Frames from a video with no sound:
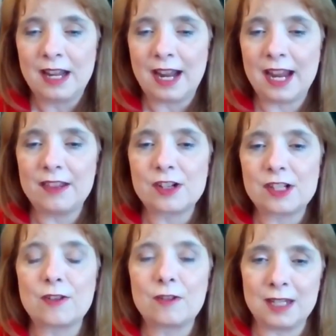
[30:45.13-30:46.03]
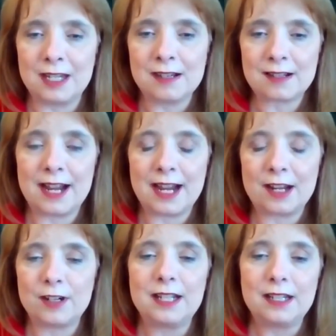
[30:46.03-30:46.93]
And there's other things like
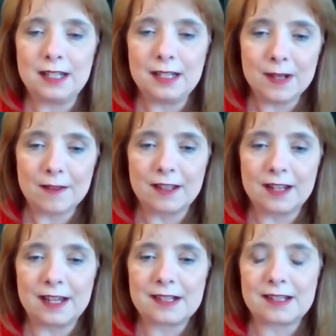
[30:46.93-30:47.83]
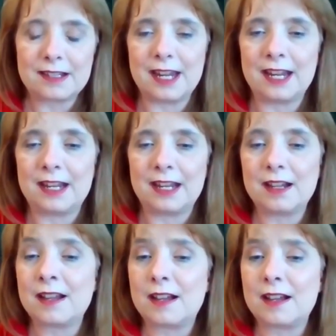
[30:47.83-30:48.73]
creating an email list and
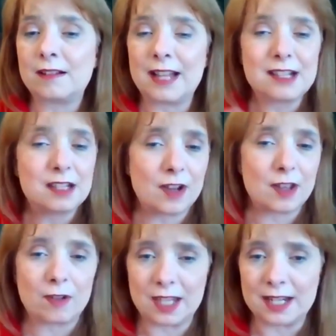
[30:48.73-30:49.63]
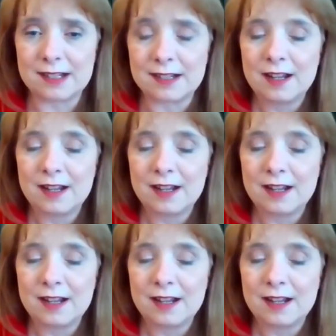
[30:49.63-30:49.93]
uh, lots of other things,